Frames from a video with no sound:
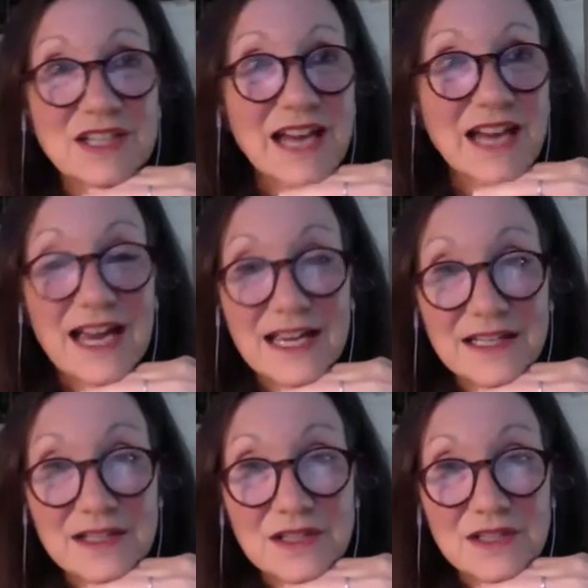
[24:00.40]

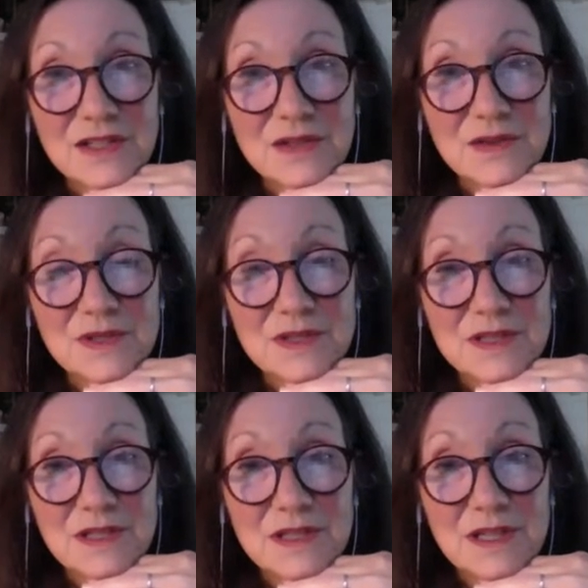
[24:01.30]
attitudes,
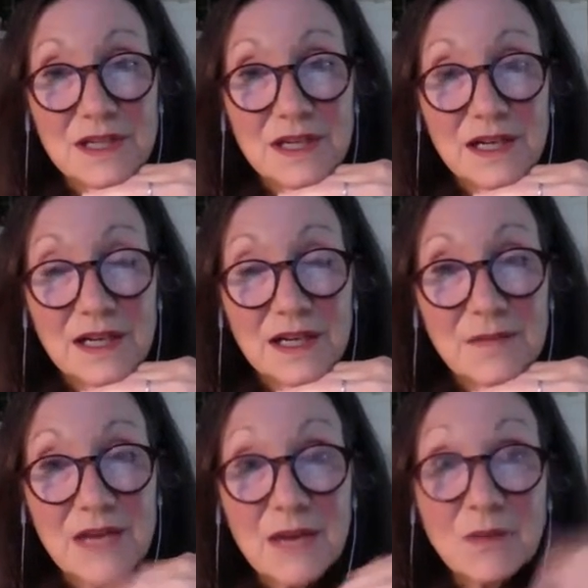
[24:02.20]

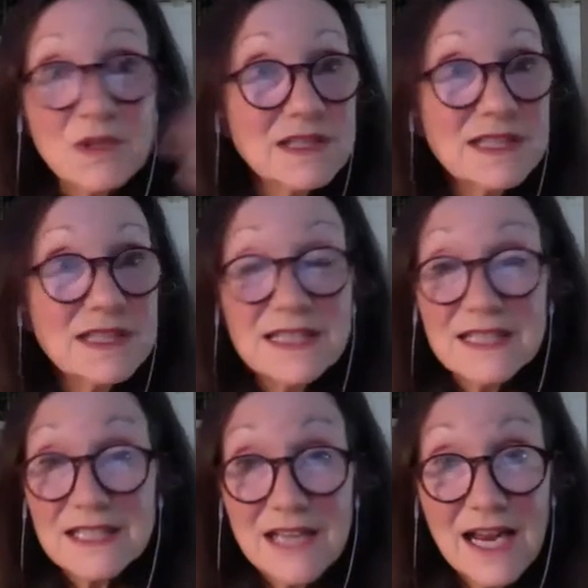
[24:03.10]
and we're seeing
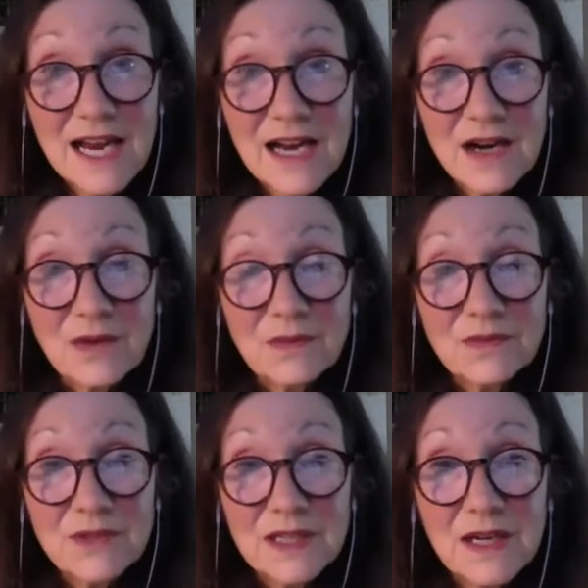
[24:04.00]
it now,
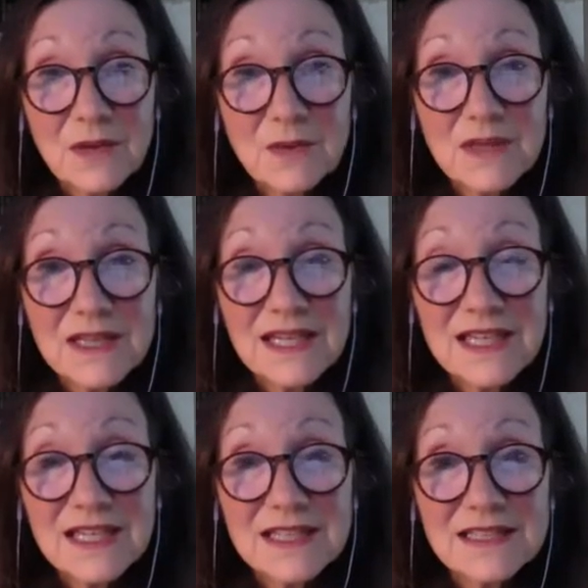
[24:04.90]
you know, with
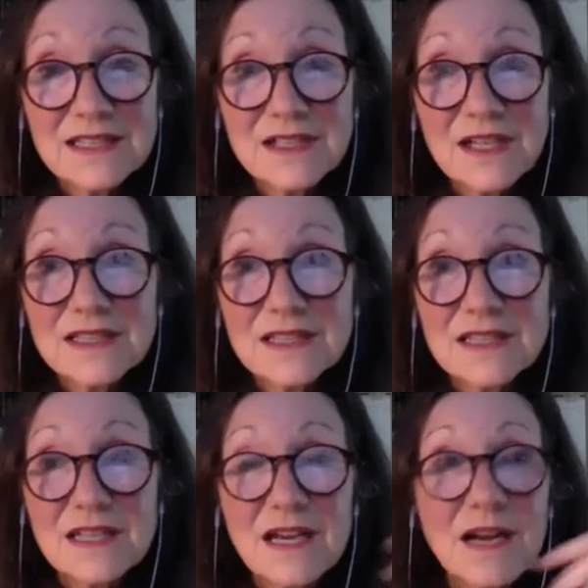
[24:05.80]
kids, just
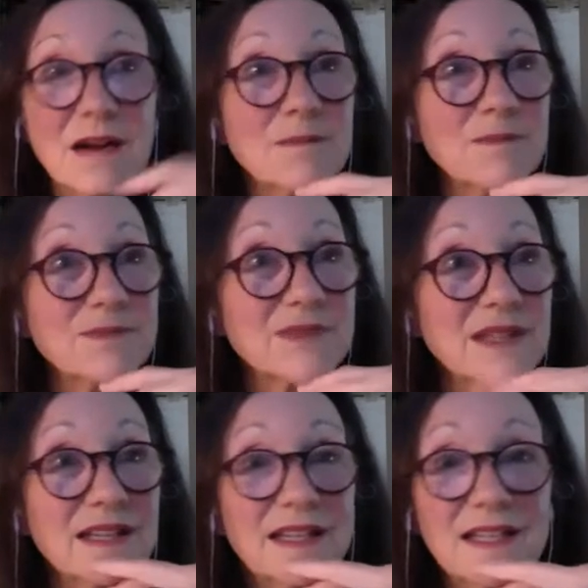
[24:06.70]

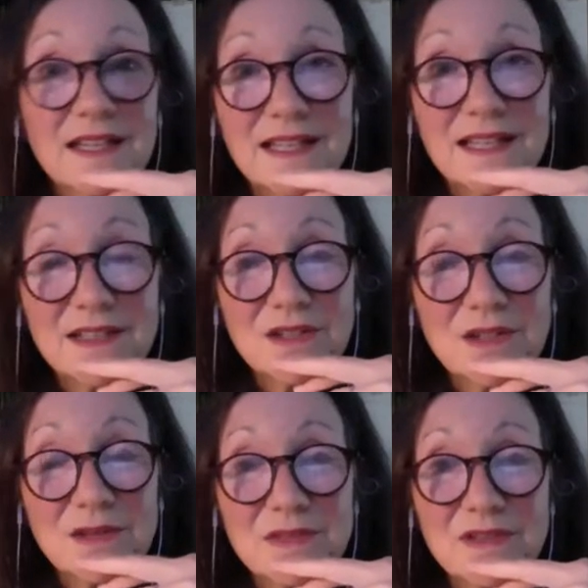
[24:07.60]
in
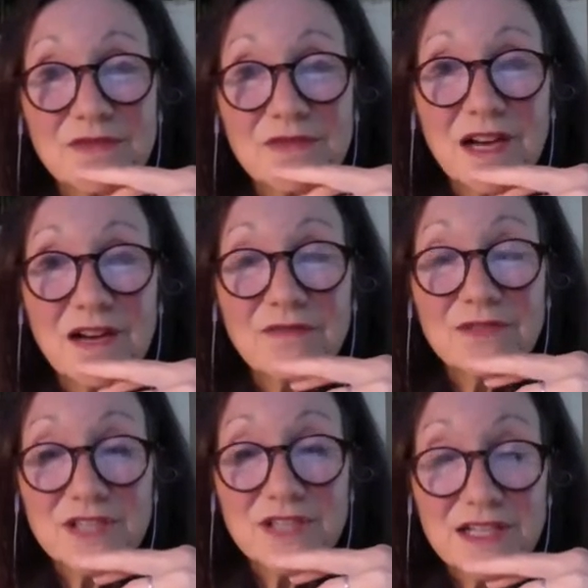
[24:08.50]
terms of the
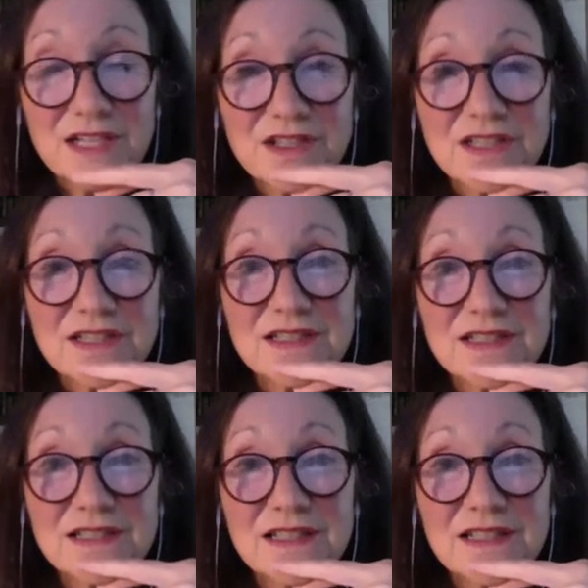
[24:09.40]
conversations.